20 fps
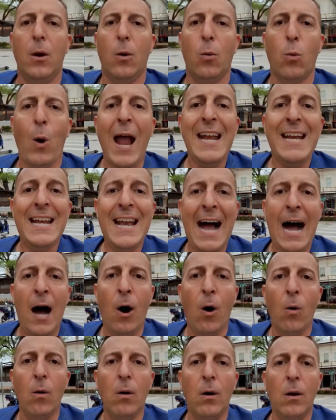Right
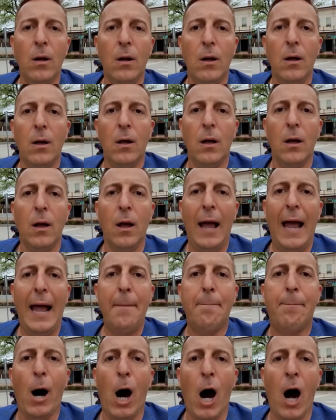now, a
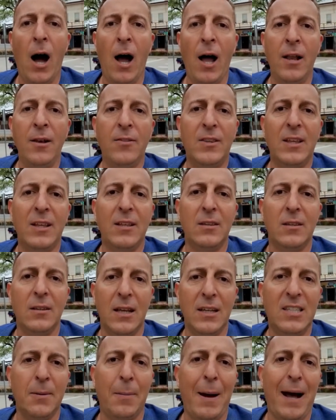bond that
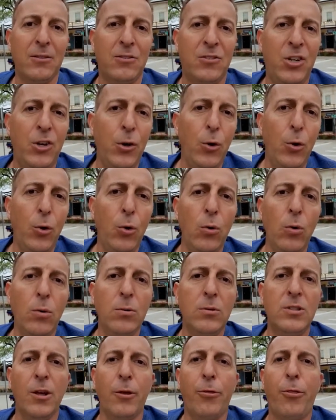is about 2
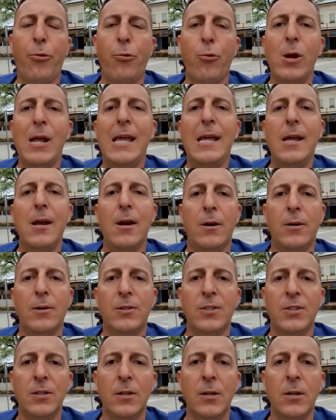to 3
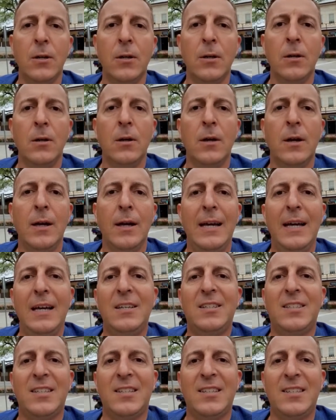years
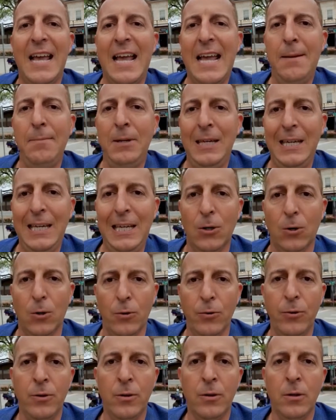is the same
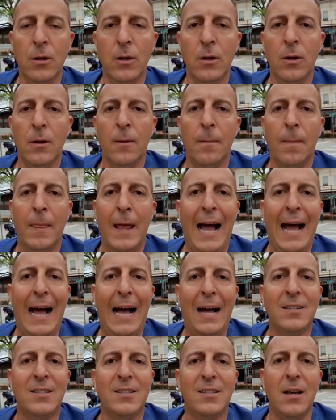yield
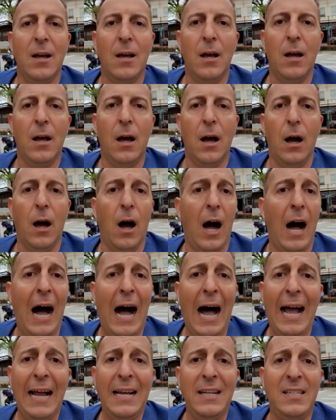as a
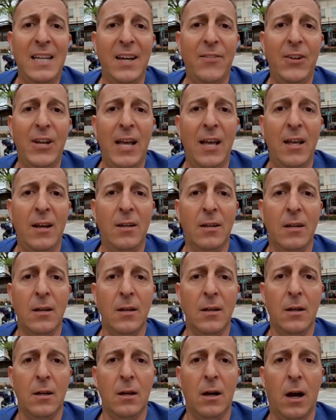high dividend
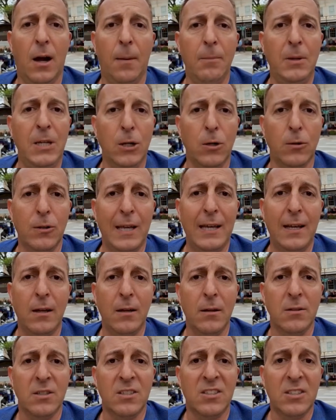yielding
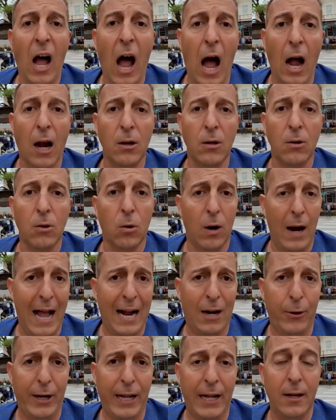stock or
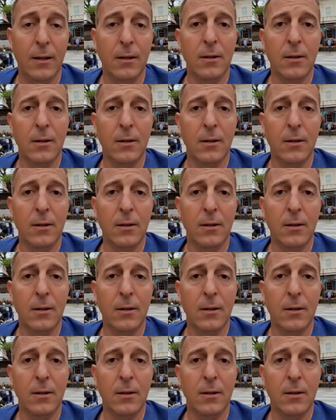equity.